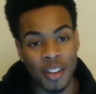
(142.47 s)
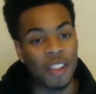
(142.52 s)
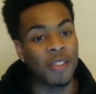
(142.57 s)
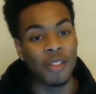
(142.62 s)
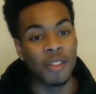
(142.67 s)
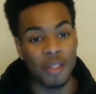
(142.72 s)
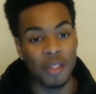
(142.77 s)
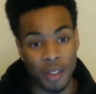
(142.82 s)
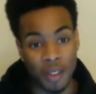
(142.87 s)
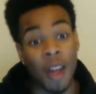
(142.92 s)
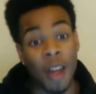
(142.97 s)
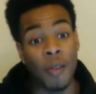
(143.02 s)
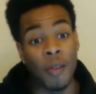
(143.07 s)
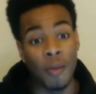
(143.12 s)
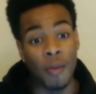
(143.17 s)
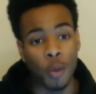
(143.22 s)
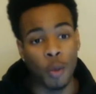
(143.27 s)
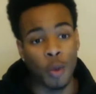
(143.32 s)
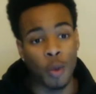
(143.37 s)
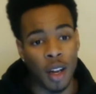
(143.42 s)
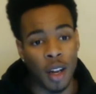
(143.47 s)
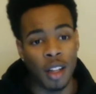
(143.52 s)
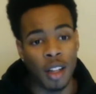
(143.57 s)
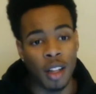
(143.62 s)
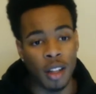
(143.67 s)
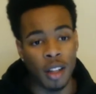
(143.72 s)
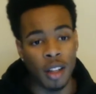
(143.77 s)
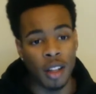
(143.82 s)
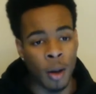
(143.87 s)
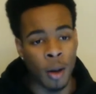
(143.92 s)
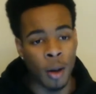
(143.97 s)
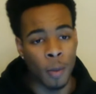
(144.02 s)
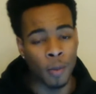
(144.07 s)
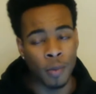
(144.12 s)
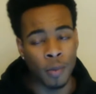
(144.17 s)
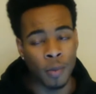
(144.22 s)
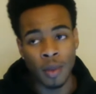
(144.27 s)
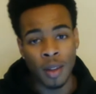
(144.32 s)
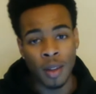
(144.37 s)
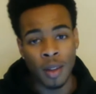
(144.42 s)
if what the
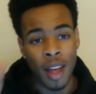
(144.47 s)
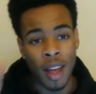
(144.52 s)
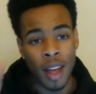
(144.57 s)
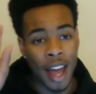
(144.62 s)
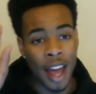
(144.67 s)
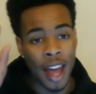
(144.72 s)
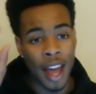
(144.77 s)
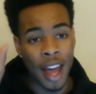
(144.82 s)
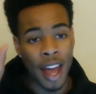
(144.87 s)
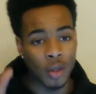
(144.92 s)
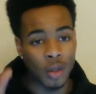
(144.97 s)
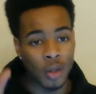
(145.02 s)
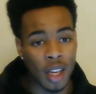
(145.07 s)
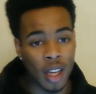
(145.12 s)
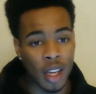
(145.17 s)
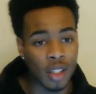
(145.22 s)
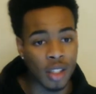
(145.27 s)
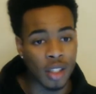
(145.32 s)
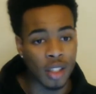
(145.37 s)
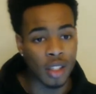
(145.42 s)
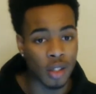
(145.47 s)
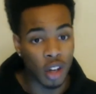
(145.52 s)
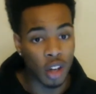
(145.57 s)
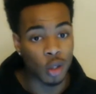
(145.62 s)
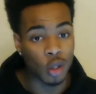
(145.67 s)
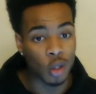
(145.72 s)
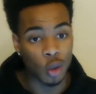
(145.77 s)
accusations are true.